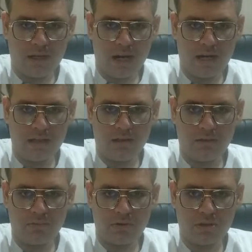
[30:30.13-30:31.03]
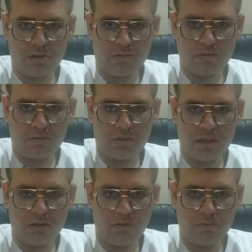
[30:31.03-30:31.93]
at this position only,
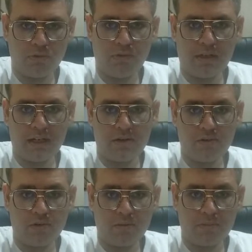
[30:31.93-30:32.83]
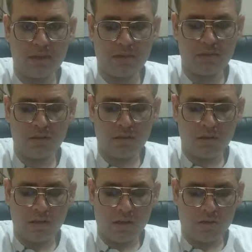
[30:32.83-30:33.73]
you move it at wrong place.
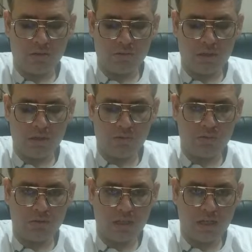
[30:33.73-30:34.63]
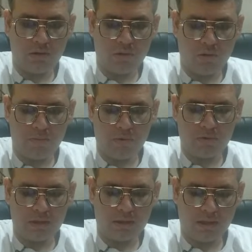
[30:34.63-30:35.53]
You need to stay in
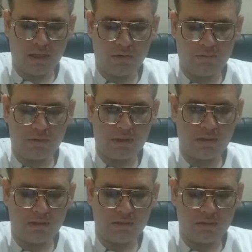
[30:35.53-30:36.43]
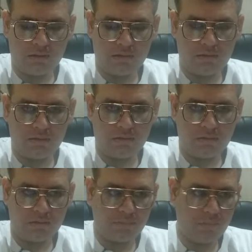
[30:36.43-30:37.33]
opposite side of this
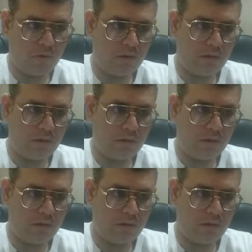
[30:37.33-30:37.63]
pawn.